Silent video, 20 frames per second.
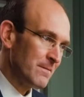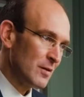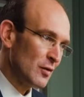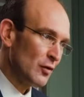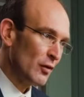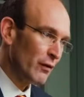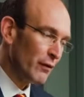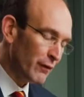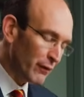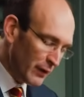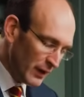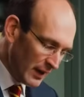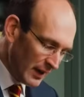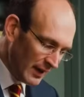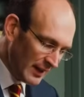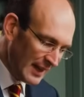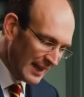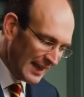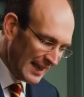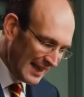The fear
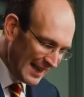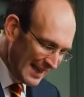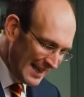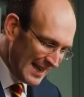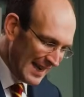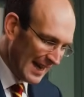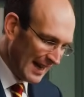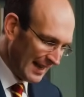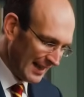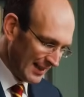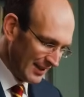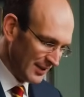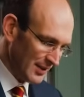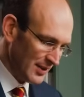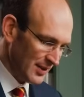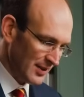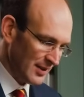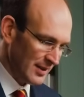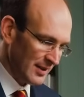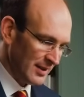that he
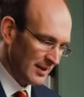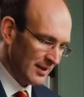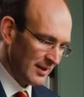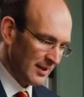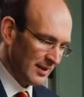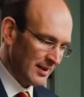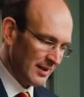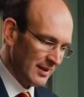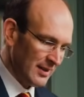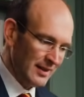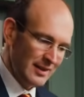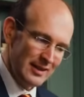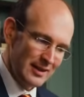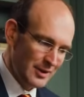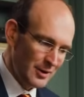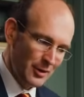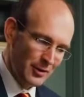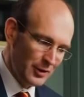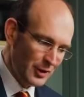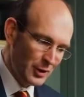has is
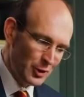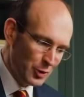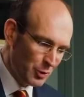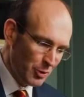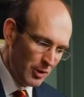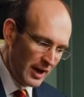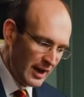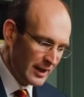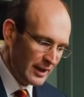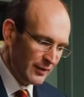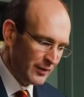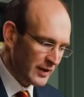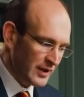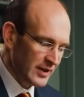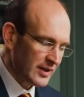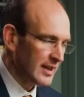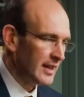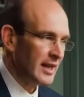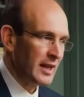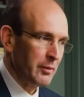not the dread of a
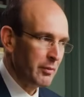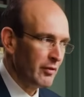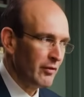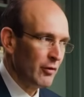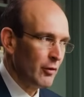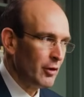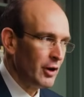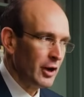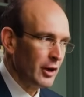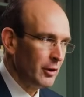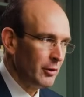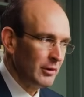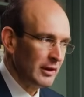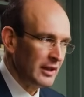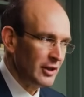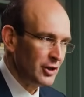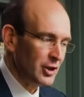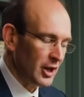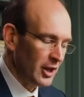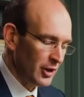sinner before a holy
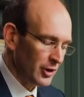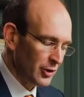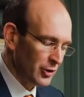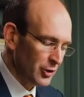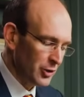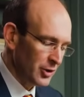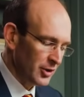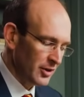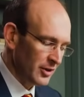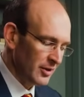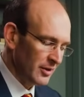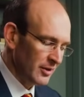judge.